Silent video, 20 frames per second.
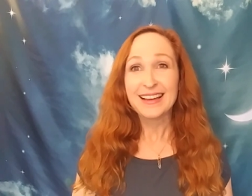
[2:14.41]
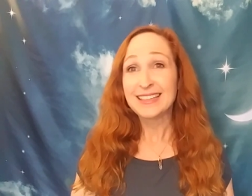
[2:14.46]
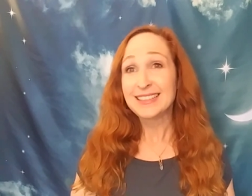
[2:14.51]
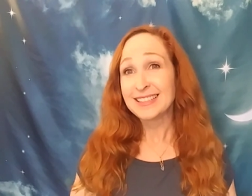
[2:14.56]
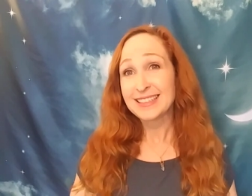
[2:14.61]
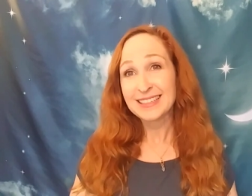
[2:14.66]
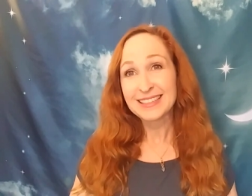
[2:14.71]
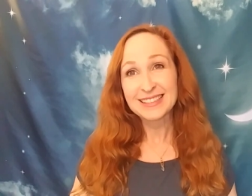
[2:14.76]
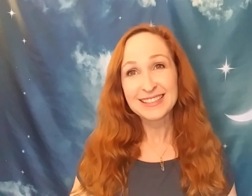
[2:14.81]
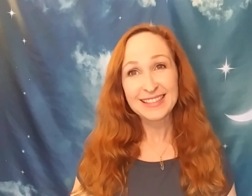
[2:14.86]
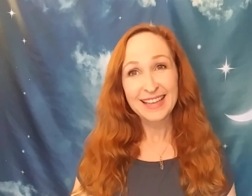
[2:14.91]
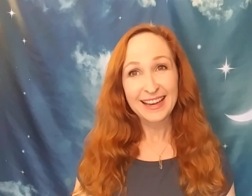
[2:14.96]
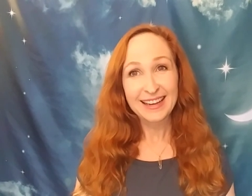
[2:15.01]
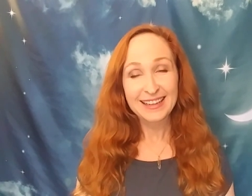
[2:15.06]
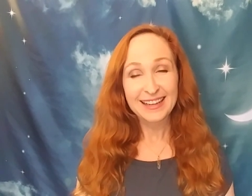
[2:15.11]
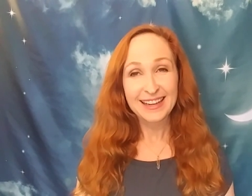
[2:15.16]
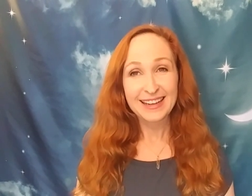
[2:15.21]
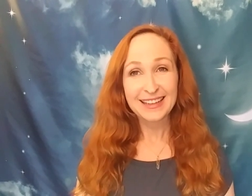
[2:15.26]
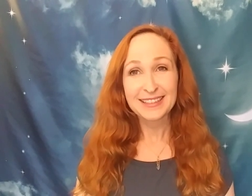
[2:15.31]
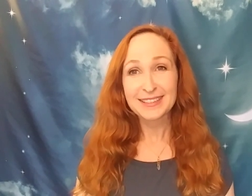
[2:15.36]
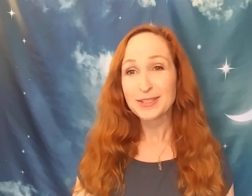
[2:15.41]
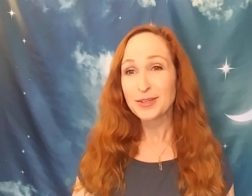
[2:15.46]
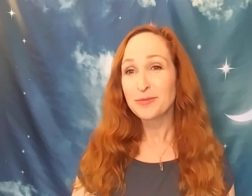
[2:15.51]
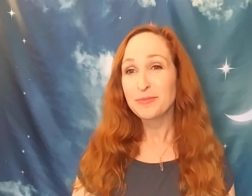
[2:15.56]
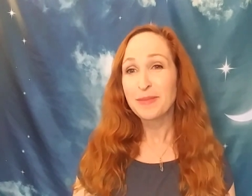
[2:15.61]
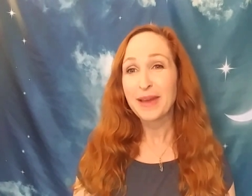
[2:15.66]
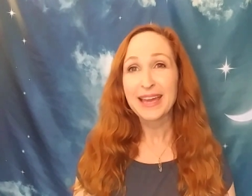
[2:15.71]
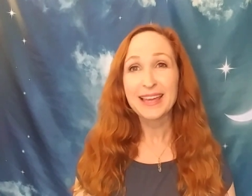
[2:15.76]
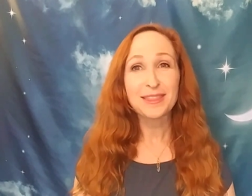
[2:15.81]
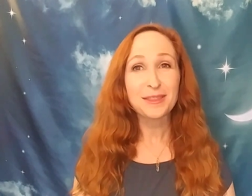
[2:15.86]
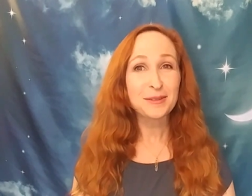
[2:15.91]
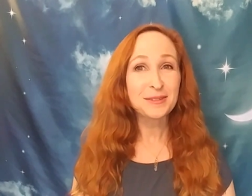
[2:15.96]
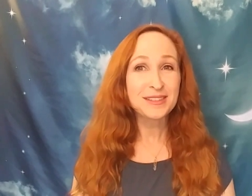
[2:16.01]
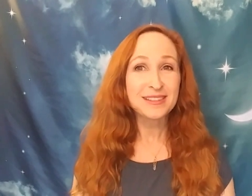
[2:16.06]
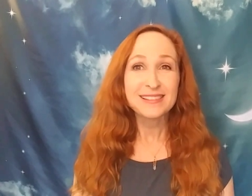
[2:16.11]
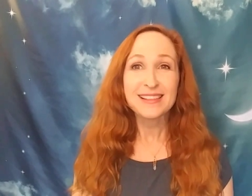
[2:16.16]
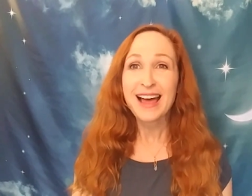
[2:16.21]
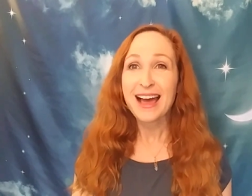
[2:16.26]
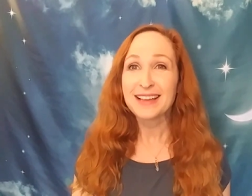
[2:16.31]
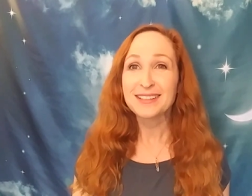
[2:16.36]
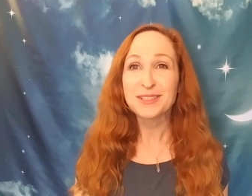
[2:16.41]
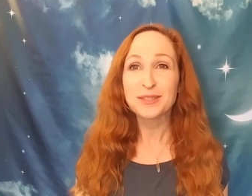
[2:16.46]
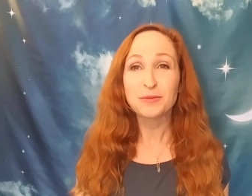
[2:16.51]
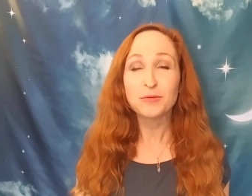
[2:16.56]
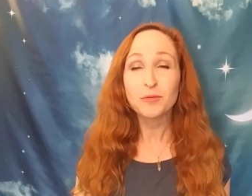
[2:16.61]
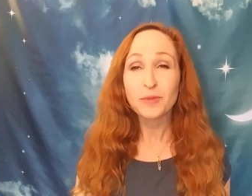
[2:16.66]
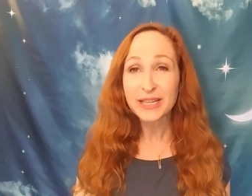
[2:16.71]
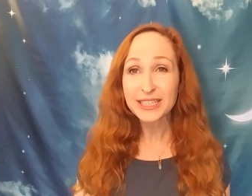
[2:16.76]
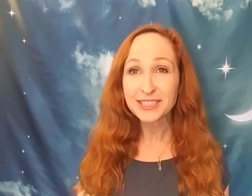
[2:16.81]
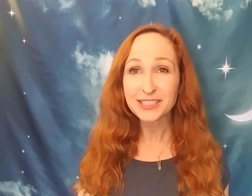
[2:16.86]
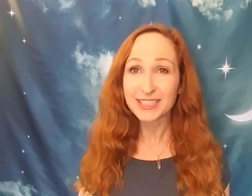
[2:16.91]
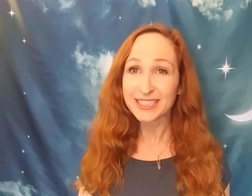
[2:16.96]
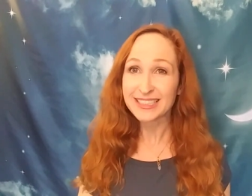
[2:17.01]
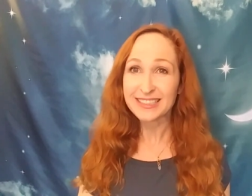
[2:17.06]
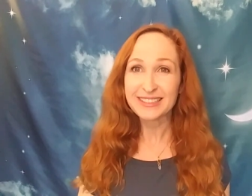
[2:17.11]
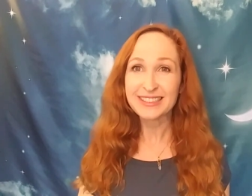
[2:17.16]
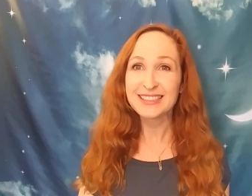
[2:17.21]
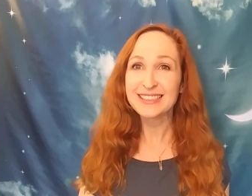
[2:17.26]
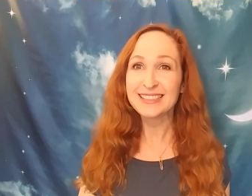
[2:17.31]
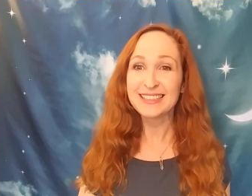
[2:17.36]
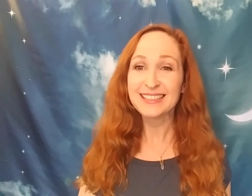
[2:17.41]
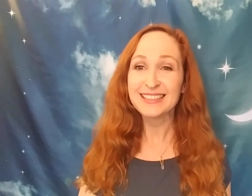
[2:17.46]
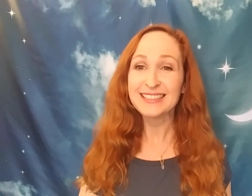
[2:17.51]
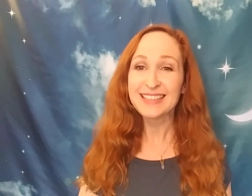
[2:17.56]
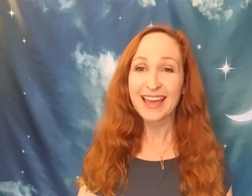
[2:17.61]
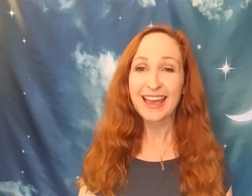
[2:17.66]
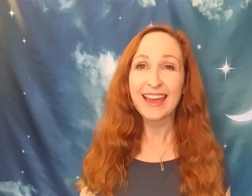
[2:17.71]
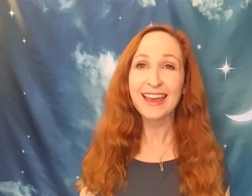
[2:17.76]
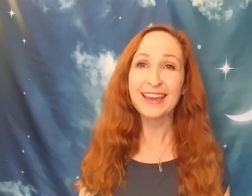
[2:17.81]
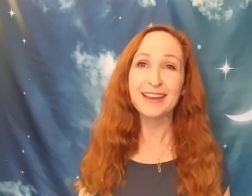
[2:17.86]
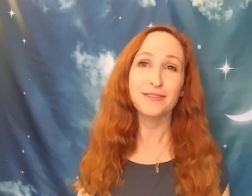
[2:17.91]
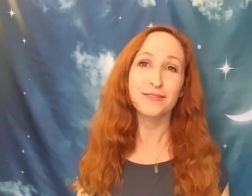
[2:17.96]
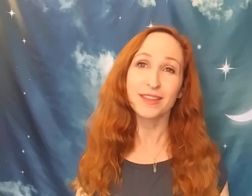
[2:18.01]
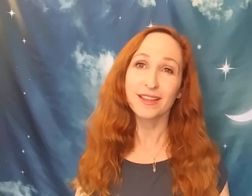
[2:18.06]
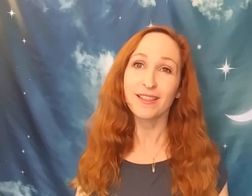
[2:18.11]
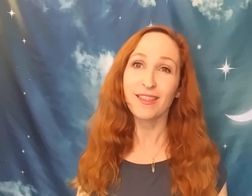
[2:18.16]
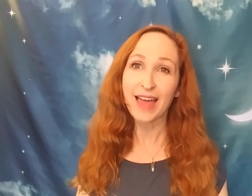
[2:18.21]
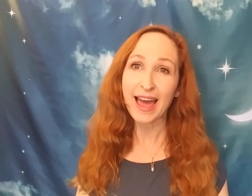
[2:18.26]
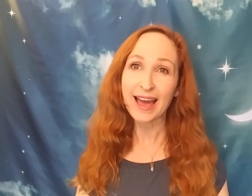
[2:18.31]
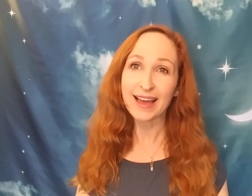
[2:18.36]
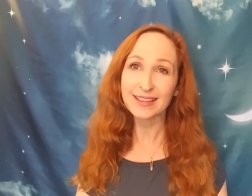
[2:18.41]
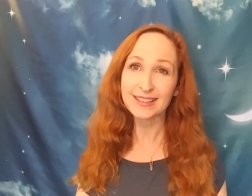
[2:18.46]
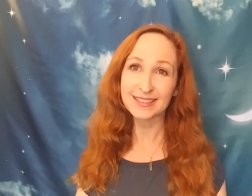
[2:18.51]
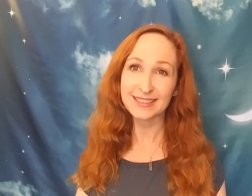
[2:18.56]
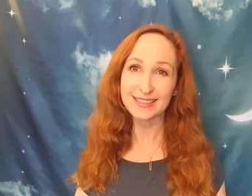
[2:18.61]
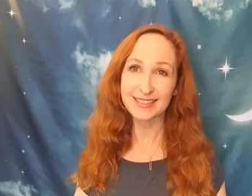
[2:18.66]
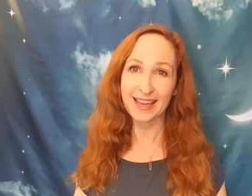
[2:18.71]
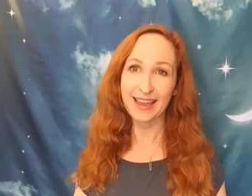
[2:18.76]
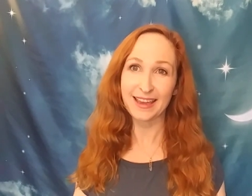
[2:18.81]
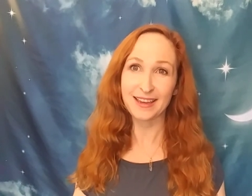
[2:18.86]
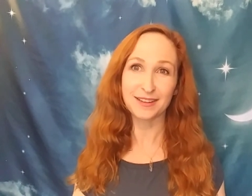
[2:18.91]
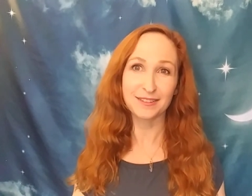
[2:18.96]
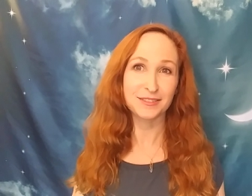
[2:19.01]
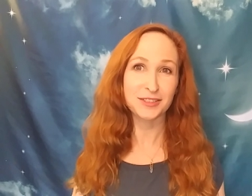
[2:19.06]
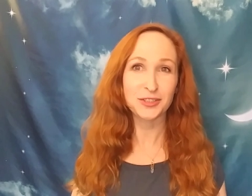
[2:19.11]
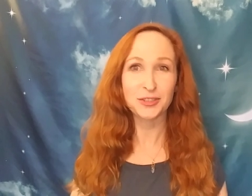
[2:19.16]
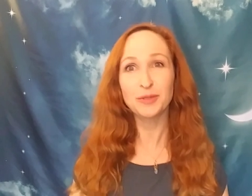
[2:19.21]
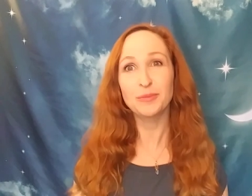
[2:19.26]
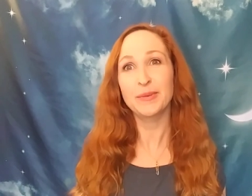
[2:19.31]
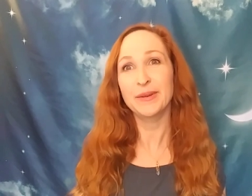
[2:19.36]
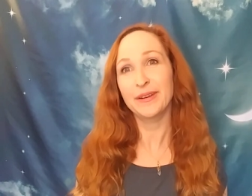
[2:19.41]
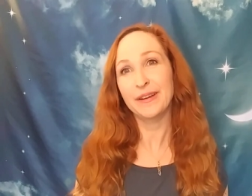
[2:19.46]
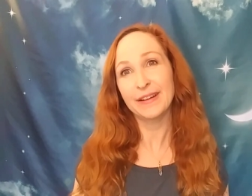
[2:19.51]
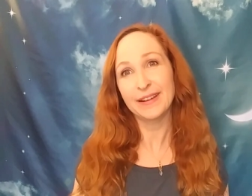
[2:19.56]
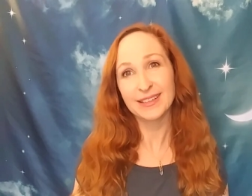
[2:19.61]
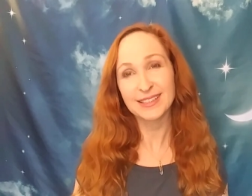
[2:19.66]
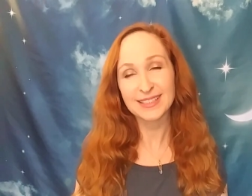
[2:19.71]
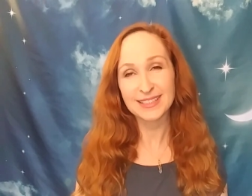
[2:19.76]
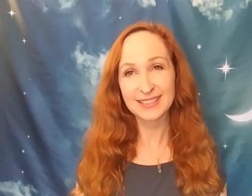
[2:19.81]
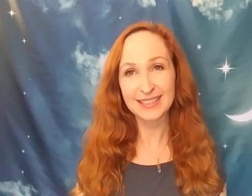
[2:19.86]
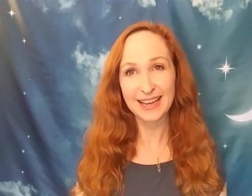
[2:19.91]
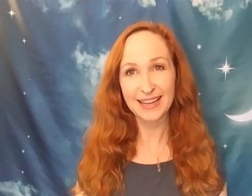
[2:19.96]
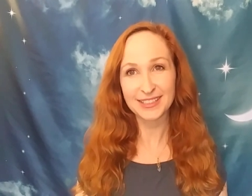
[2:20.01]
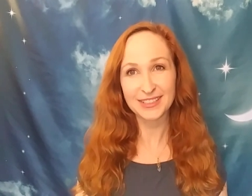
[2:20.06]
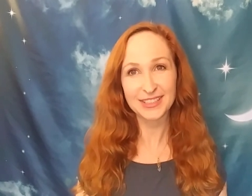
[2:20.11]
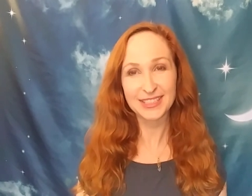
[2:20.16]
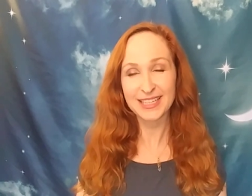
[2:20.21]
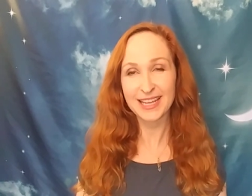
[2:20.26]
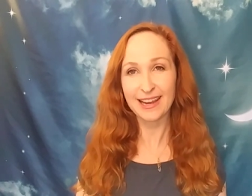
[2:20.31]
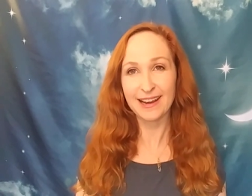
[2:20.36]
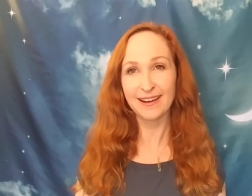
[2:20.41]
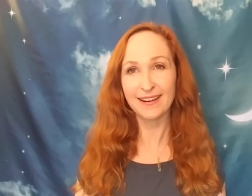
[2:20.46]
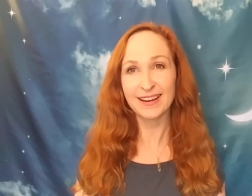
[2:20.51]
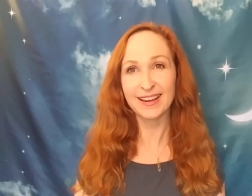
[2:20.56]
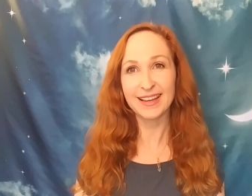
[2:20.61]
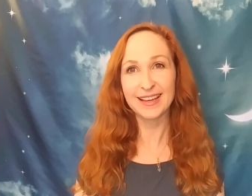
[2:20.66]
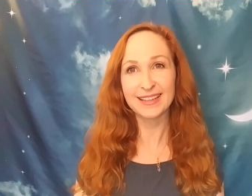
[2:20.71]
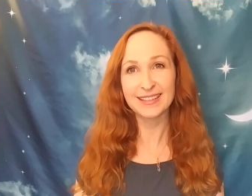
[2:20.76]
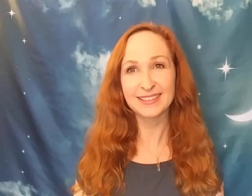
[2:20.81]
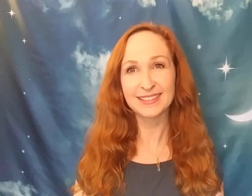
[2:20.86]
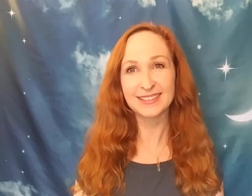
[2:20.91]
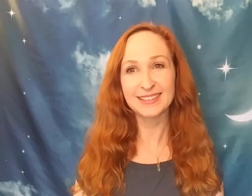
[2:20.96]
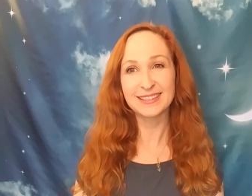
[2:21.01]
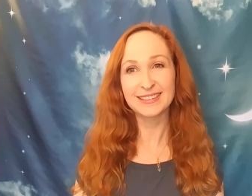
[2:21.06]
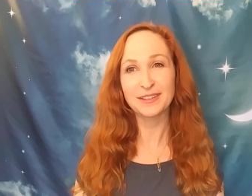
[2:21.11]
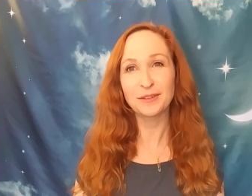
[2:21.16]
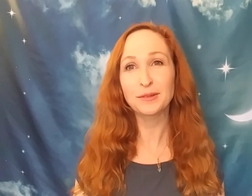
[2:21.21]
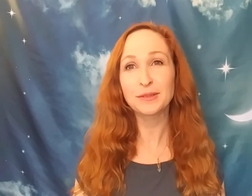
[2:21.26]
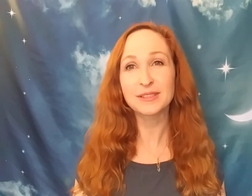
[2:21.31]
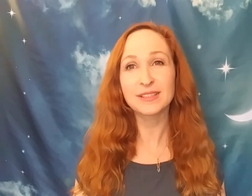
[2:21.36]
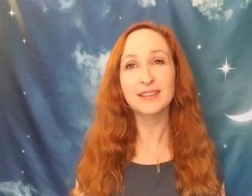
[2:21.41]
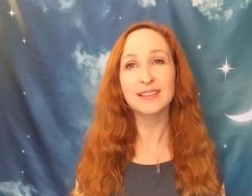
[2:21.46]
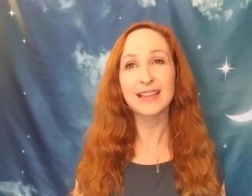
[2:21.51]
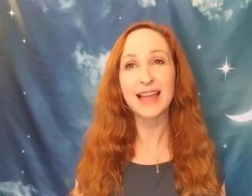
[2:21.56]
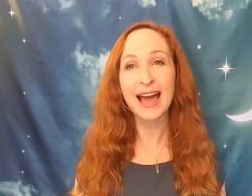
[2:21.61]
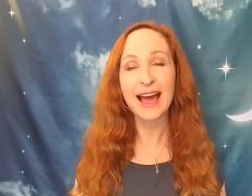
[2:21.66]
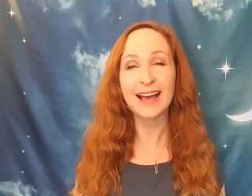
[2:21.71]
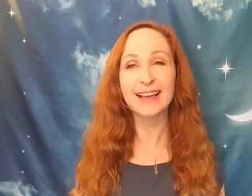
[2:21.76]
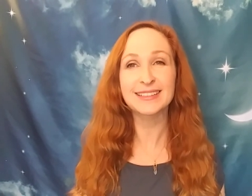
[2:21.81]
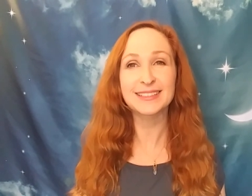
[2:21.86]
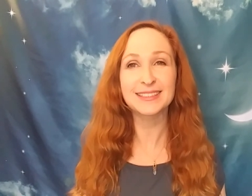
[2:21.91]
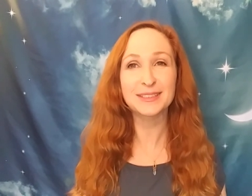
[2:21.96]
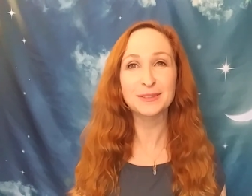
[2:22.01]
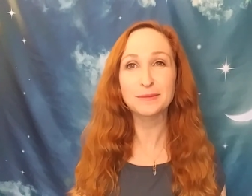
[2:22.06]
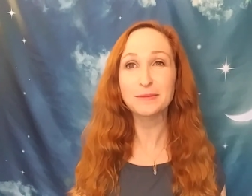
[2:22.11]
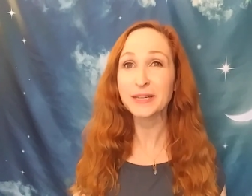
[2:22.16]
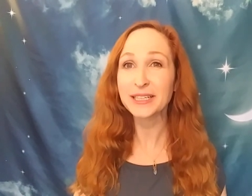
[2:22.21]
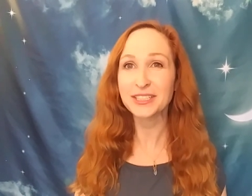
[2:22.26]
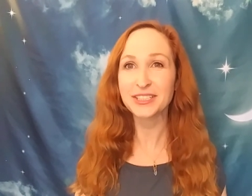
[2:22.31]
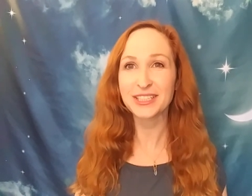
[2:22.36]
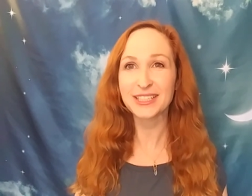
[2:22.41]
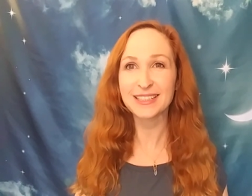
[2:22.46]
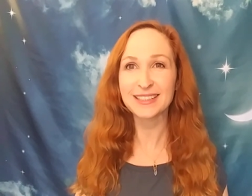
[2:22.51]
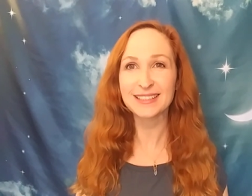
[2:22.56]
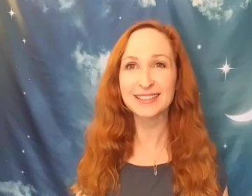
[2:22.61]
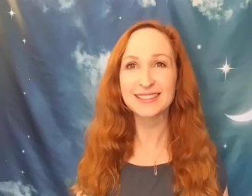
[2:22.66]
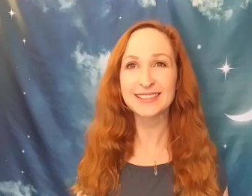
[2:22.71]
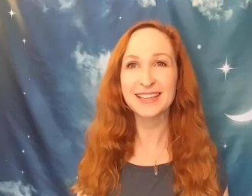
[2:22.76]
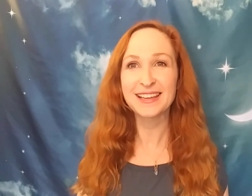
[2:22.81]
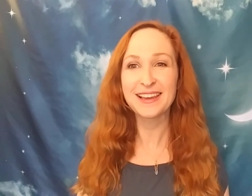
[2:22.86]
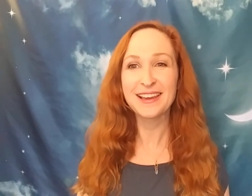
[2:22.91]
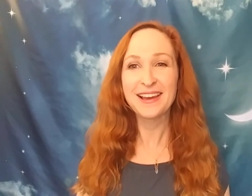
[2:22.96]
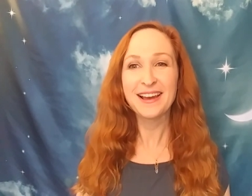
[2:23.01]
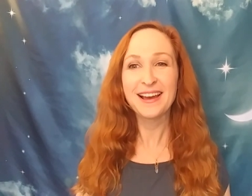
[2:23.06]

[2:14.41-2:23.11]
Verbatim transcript: it's exciting, so make those last wishes today of the last day of Jupiter in Sagittarius. Those last wishes